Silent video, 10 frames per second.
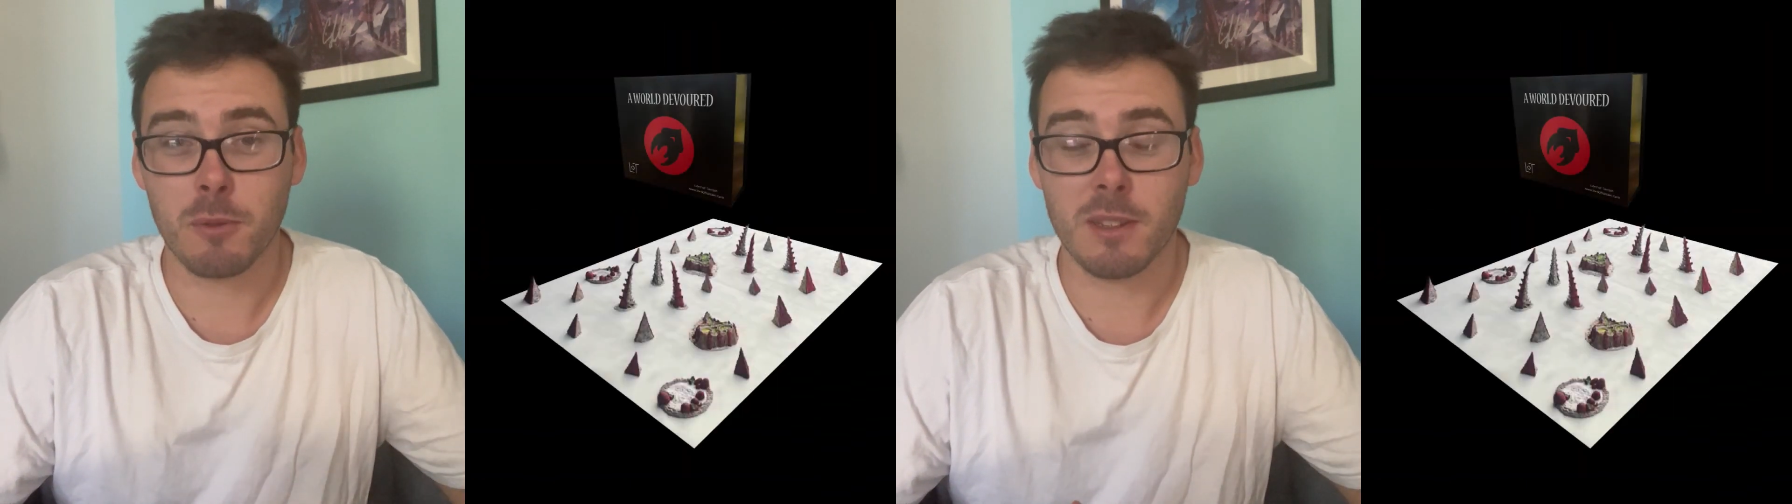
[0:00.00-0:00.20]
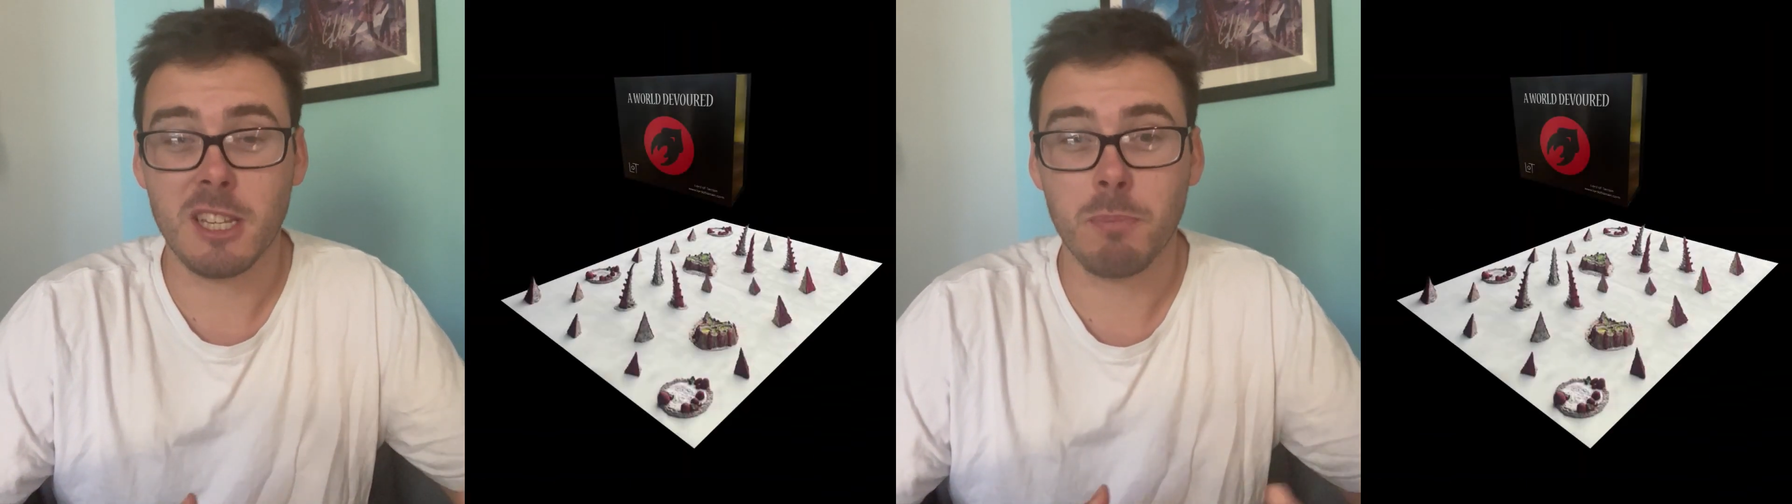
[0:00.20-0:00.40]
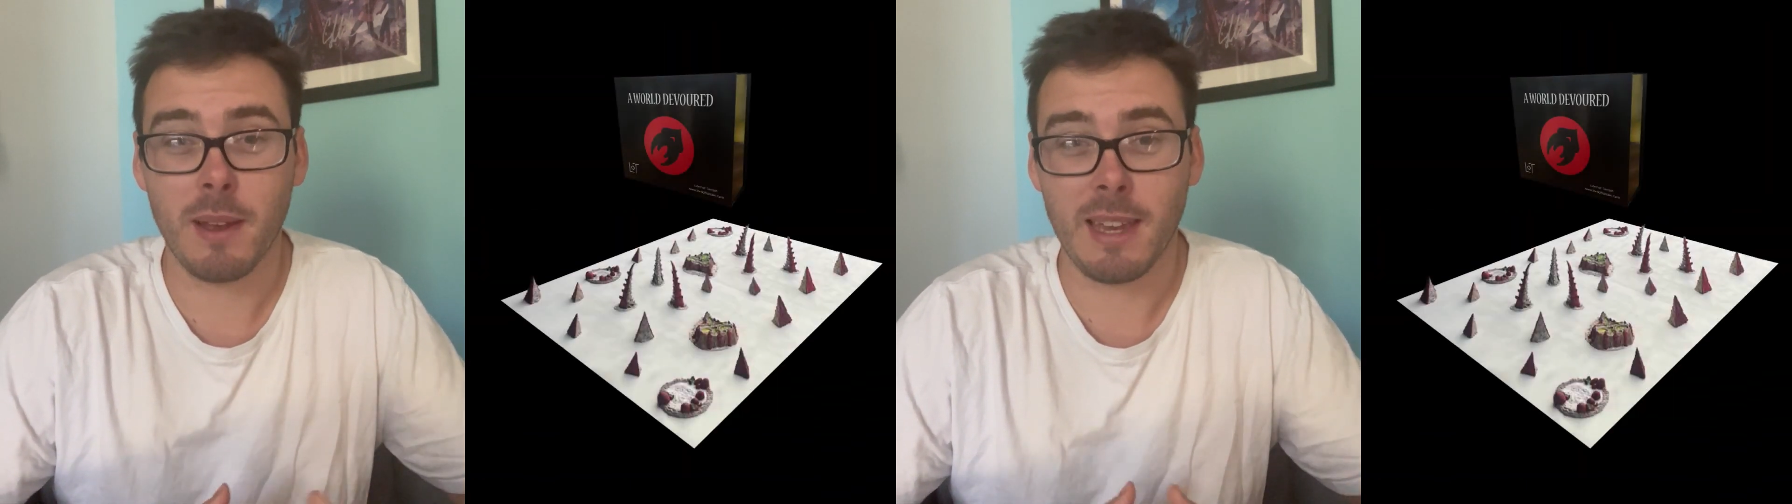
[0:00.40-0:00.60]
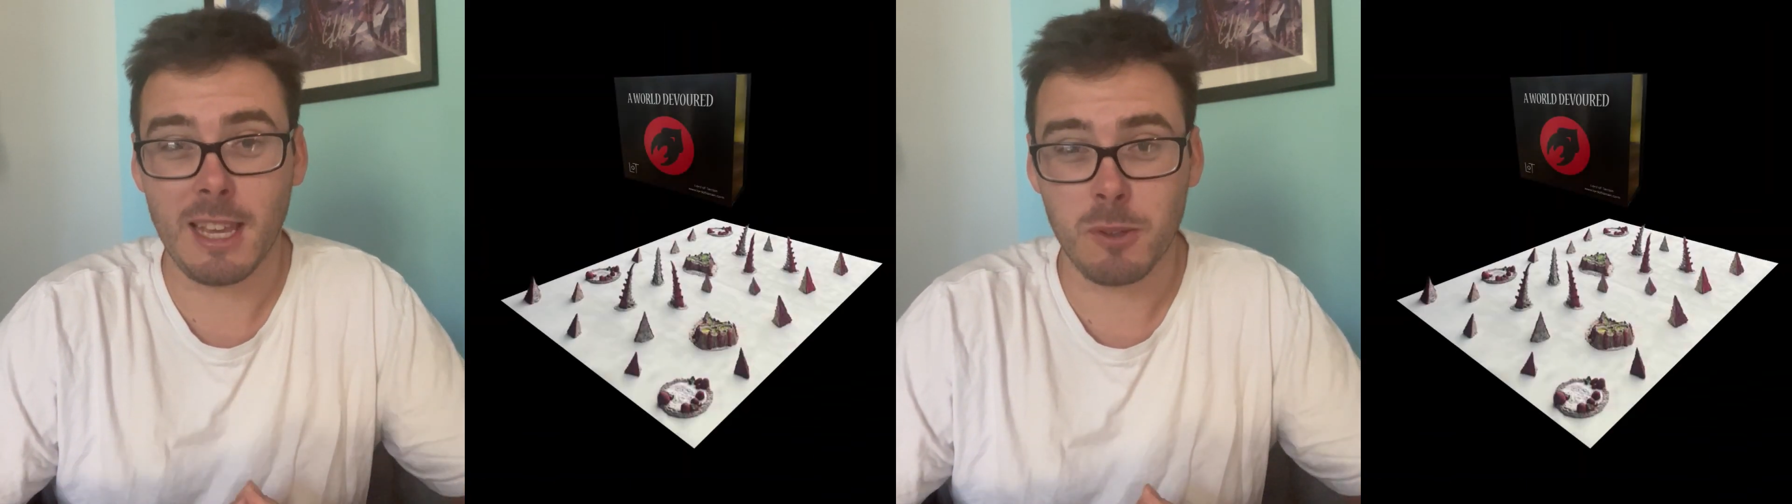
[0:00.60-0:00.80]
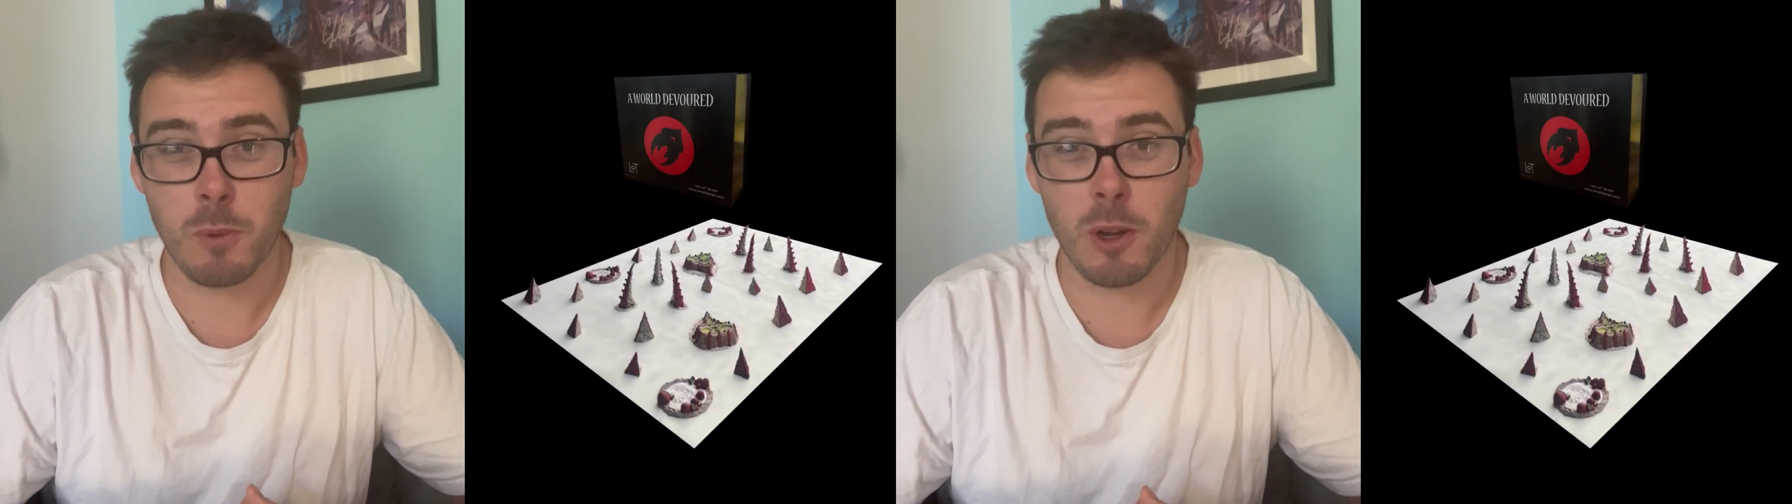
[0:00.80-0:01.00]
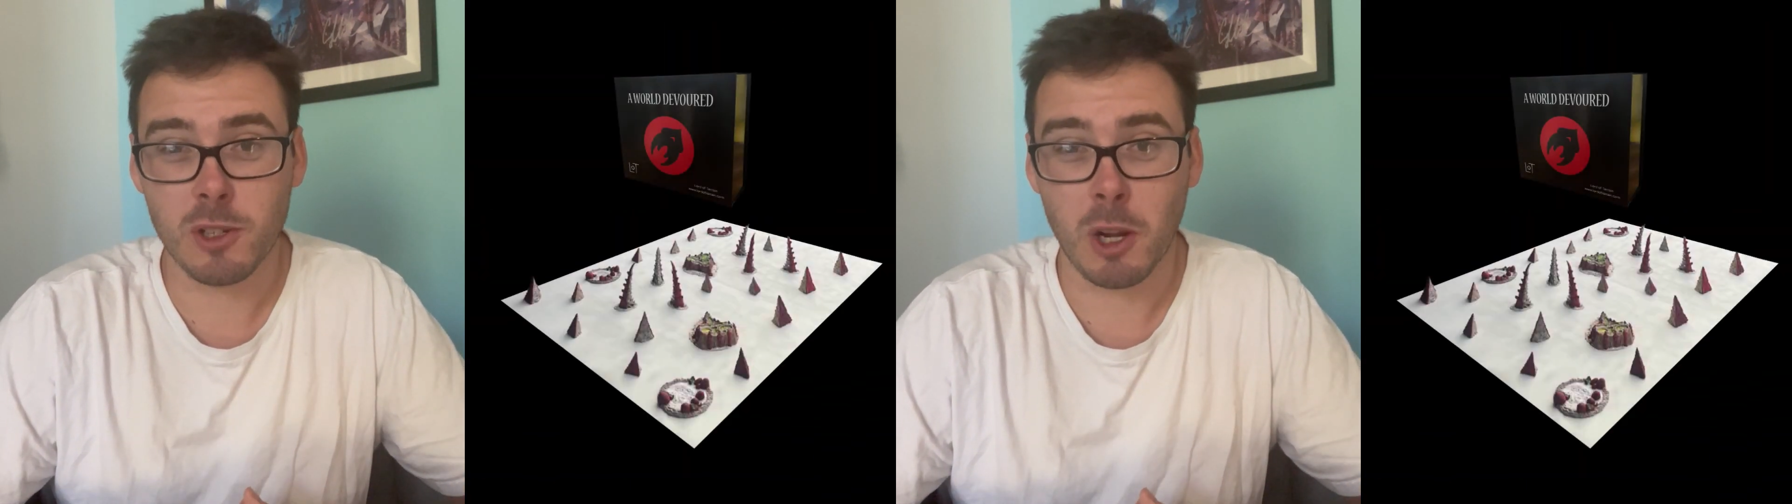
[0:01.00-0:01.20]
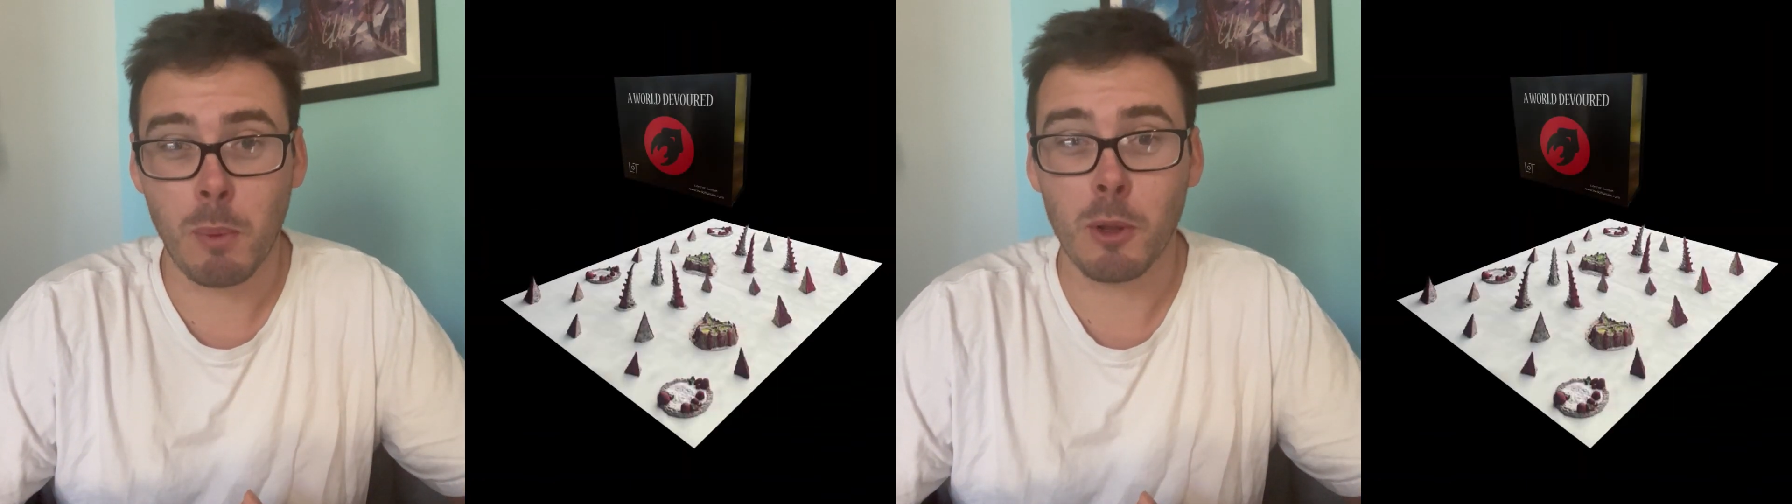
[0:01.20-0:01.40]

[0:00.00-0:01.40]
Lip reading: released by Games Workshop,